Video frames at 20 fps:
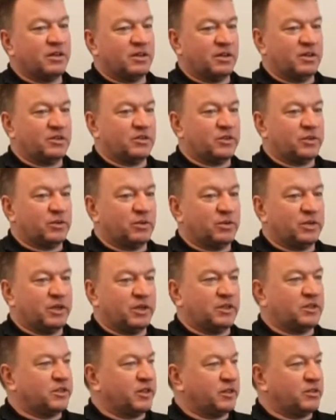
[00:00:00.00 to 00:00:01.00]
And so they
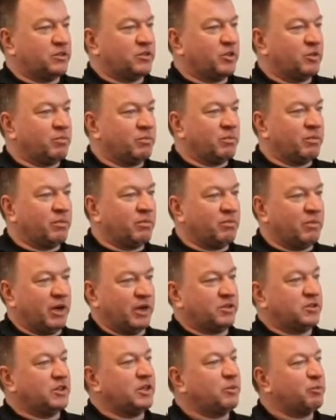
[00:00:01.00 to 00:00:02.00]
send some
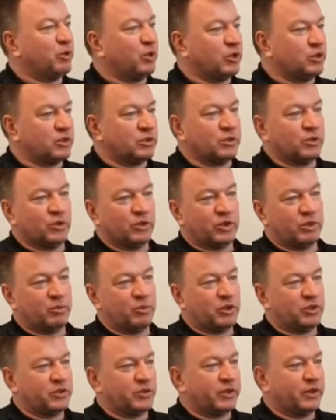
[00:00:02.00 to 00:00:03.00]
IT person or a
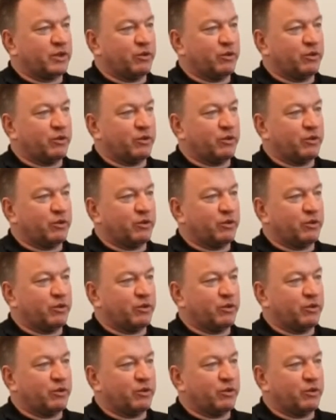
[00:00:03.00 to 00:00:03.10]
monitoring